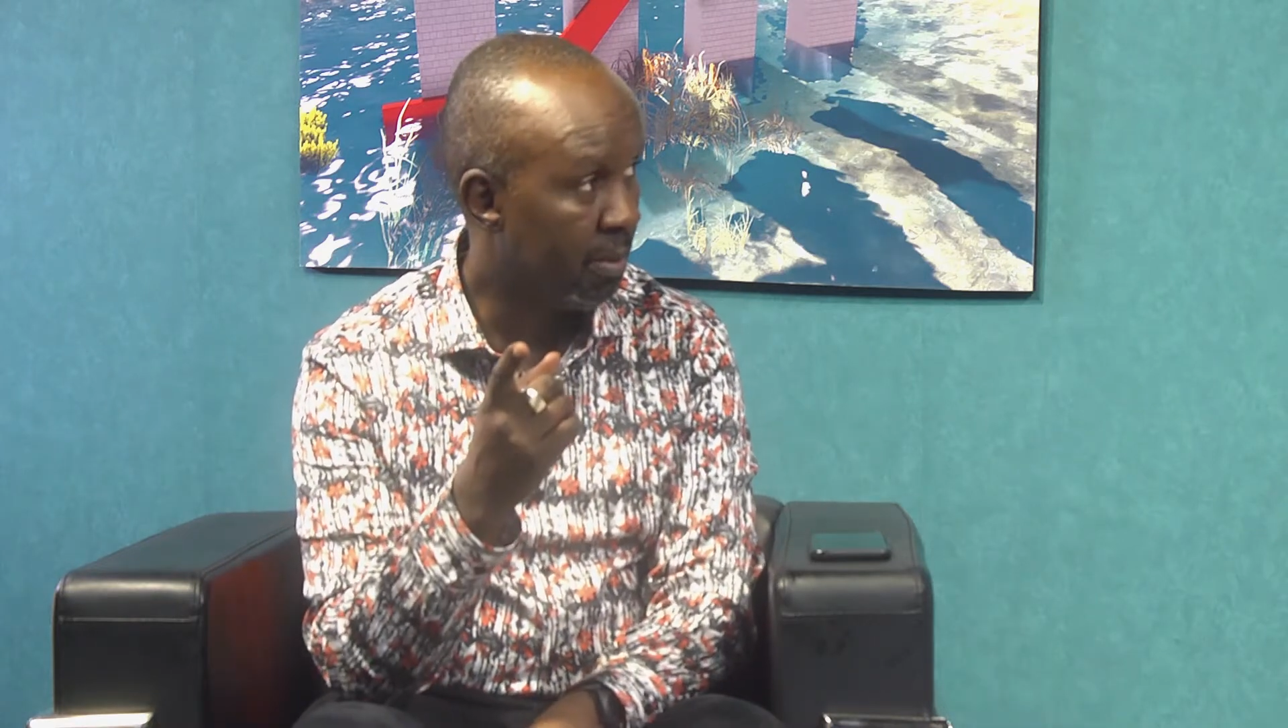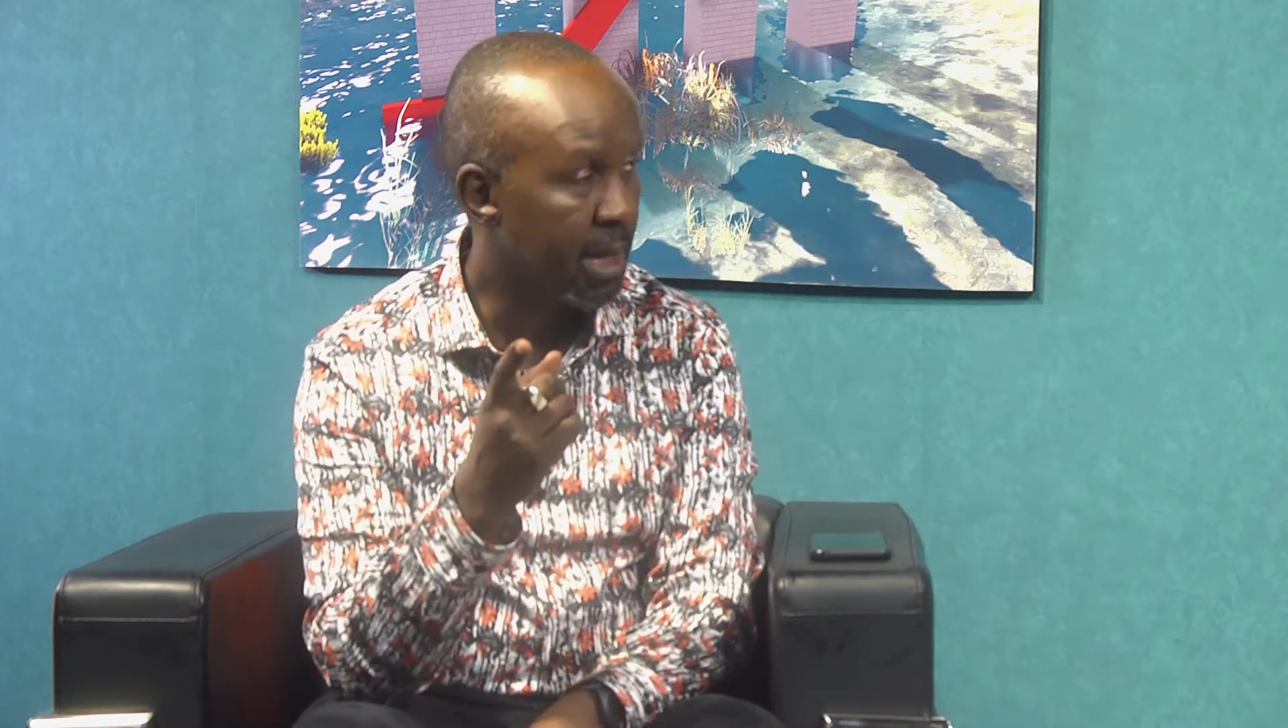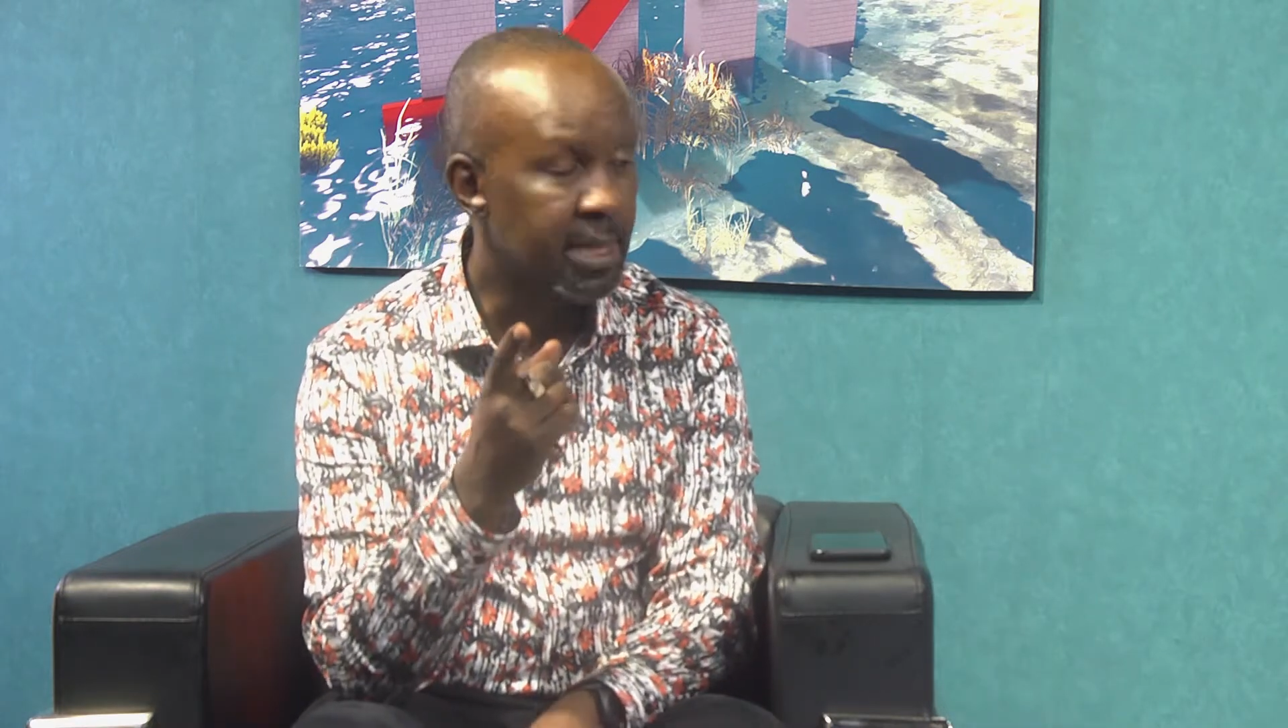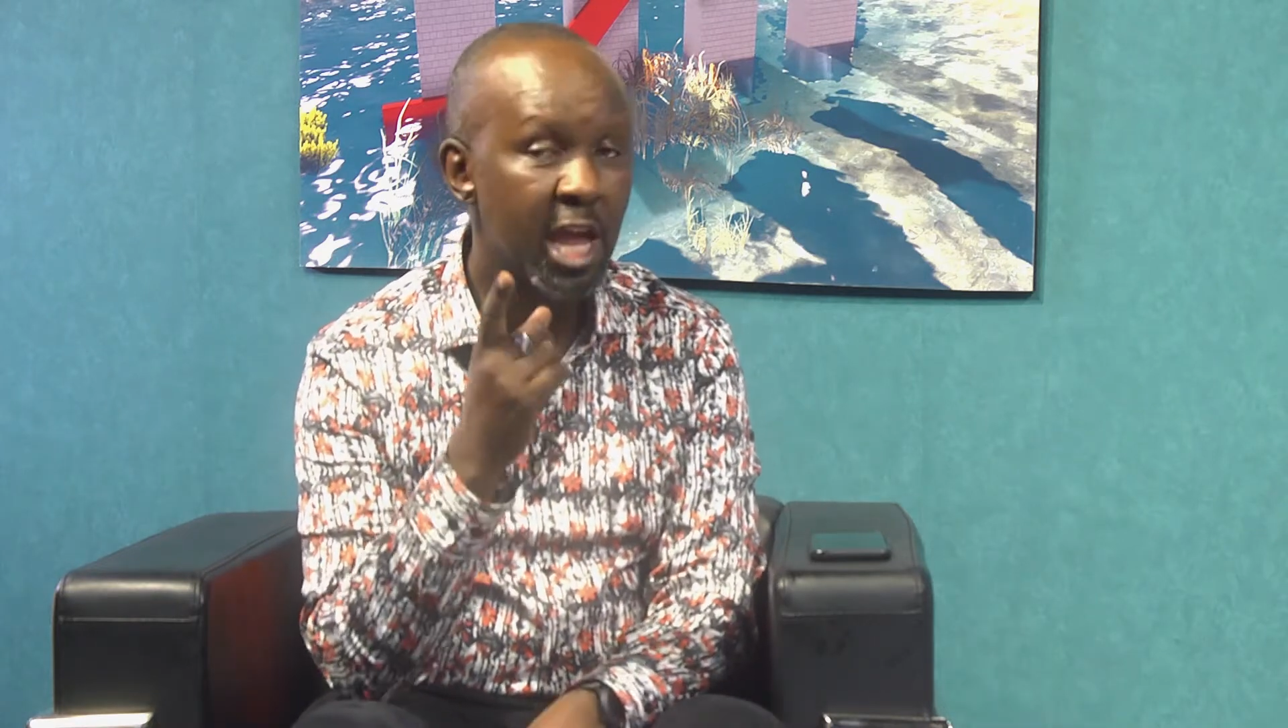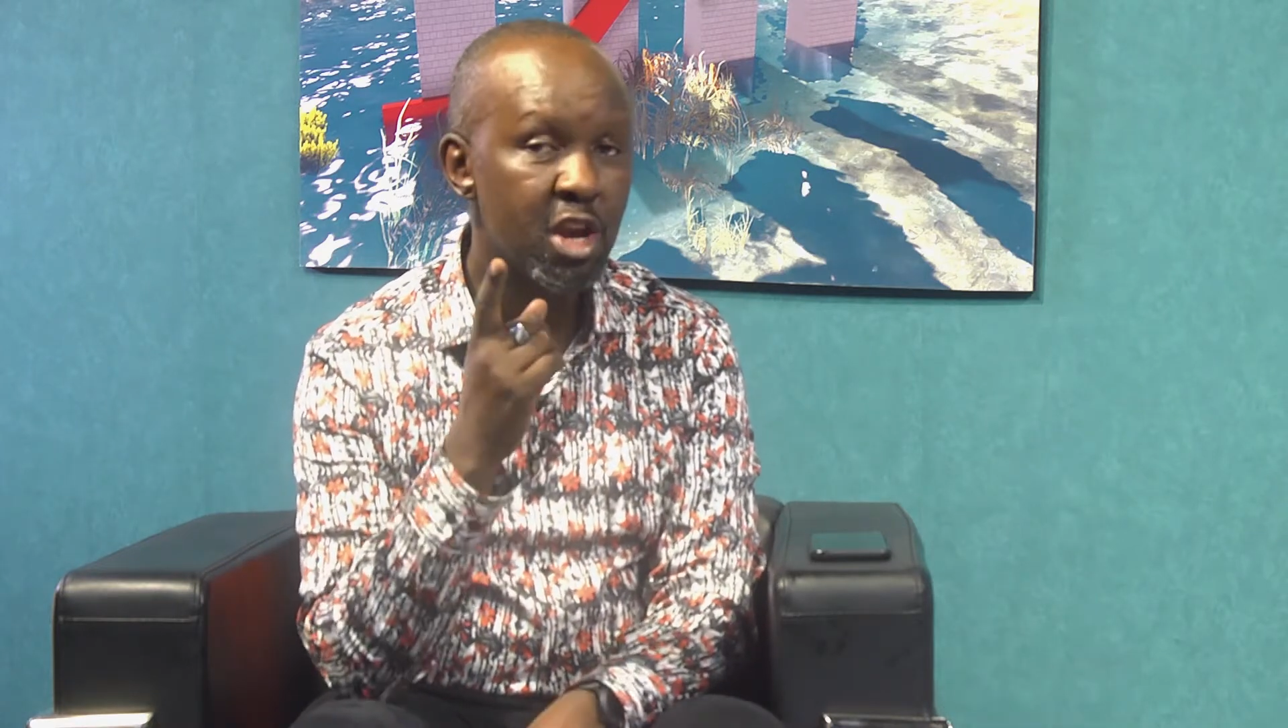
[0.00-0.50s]

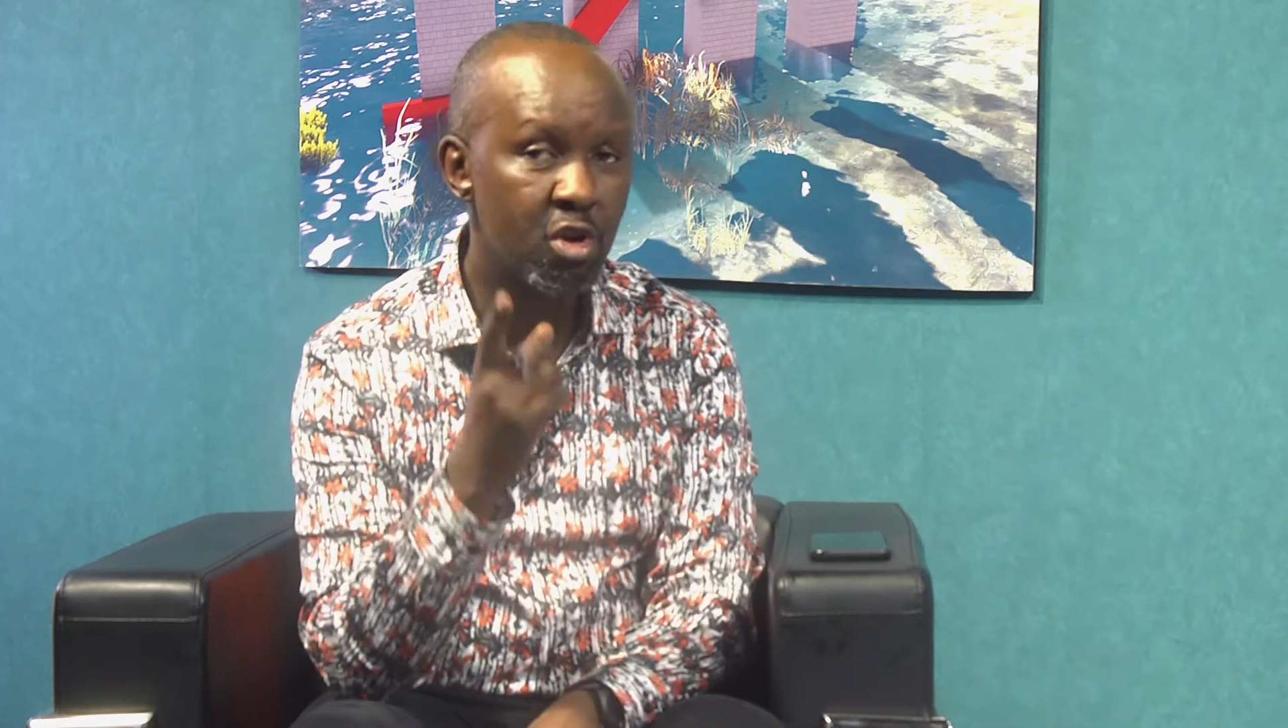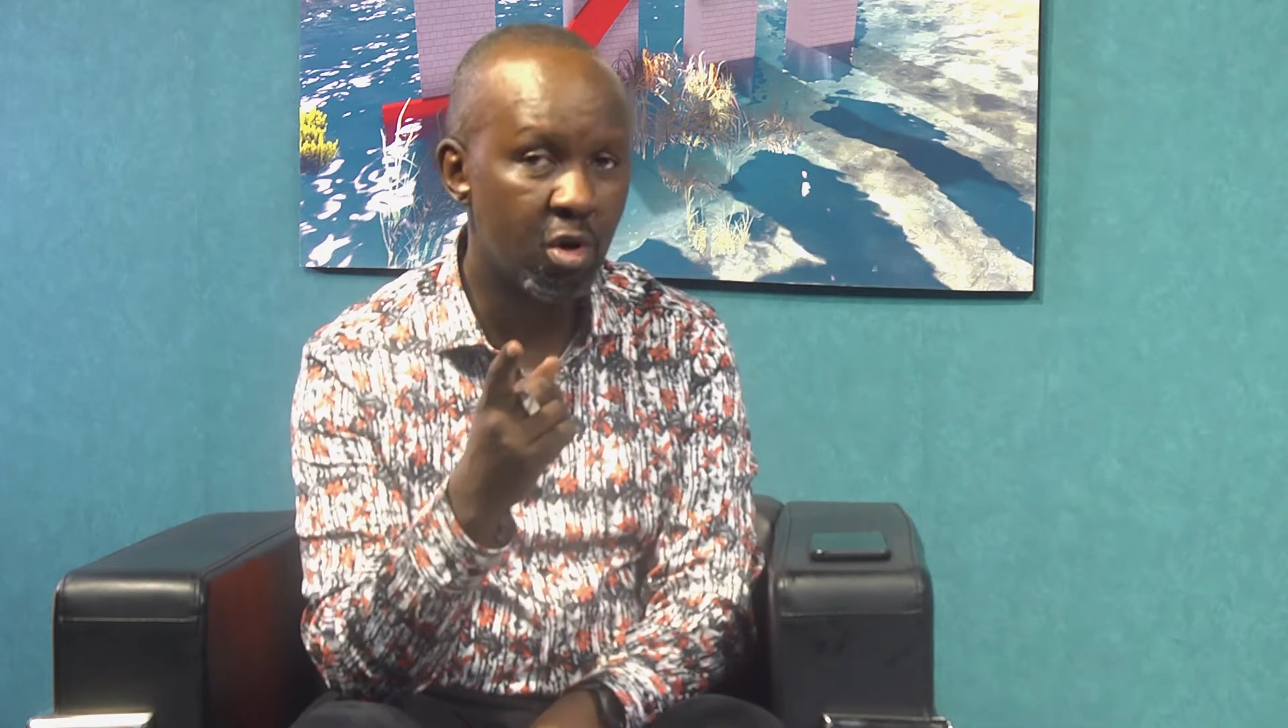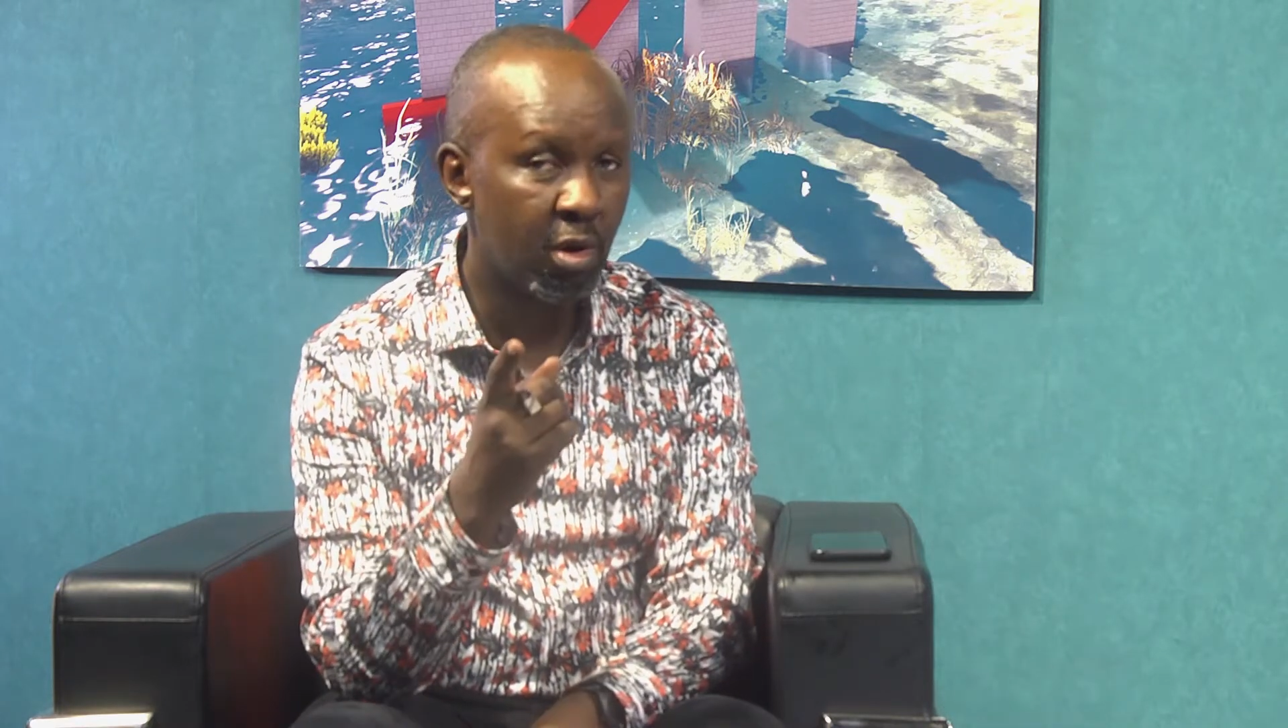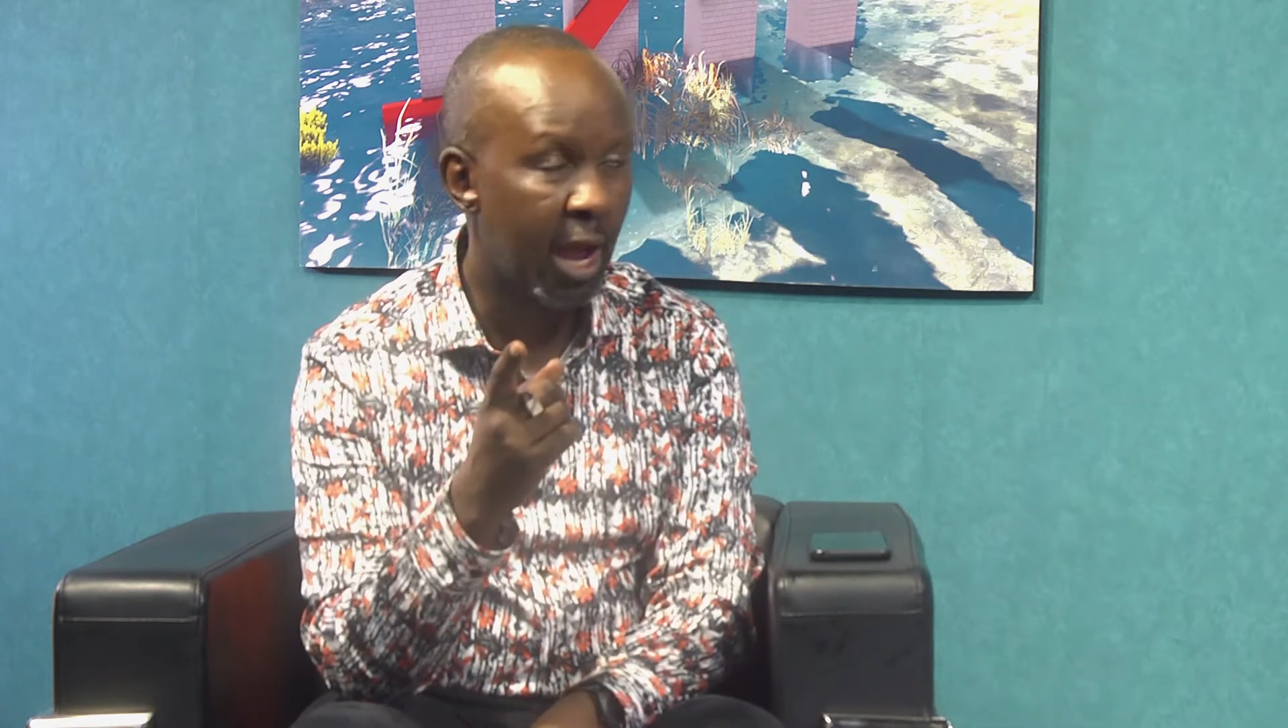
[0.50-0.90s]
but I know